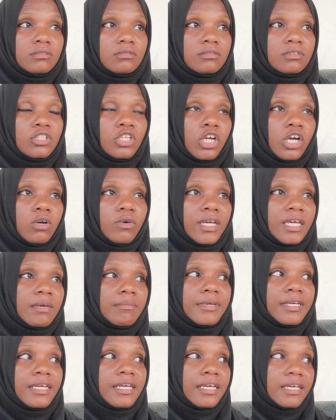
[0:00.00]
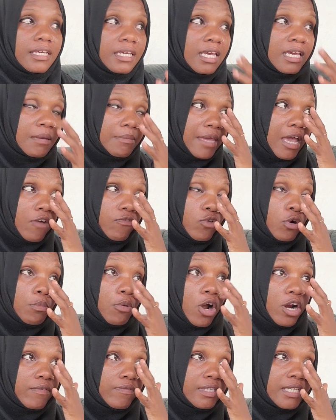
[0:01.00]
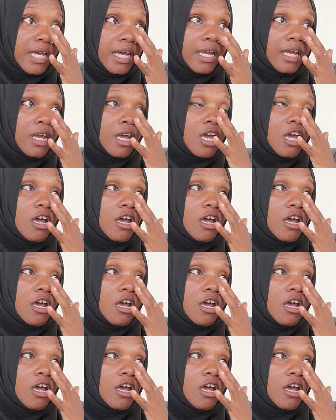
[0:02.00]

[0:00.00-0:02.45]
You know, it can be it, it can be out for a part of a day.